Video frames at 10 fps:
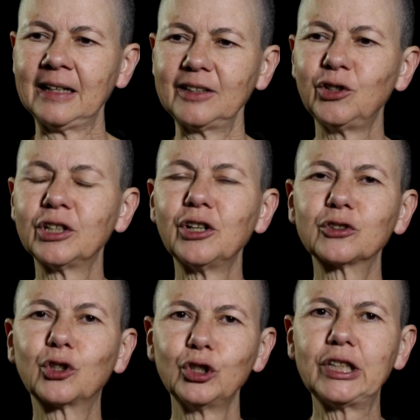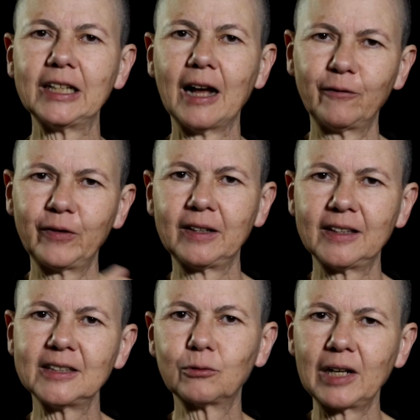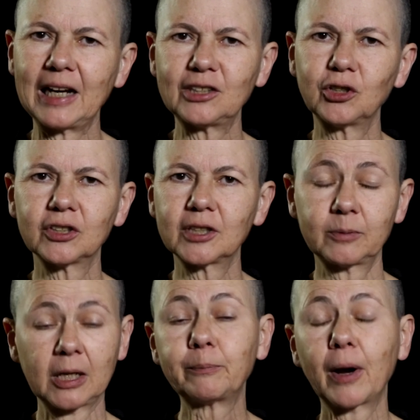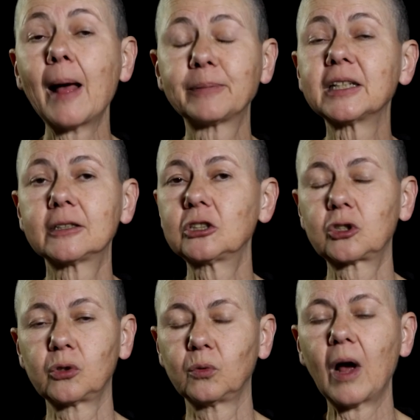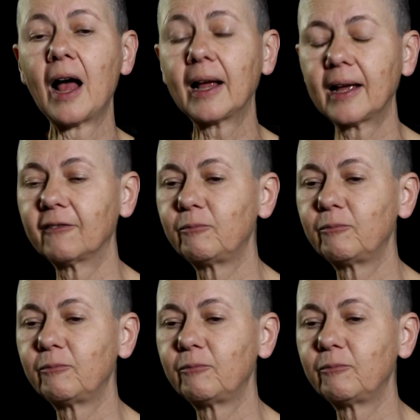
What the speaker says: you're not good enough in these relationships. And perhaps it's true. I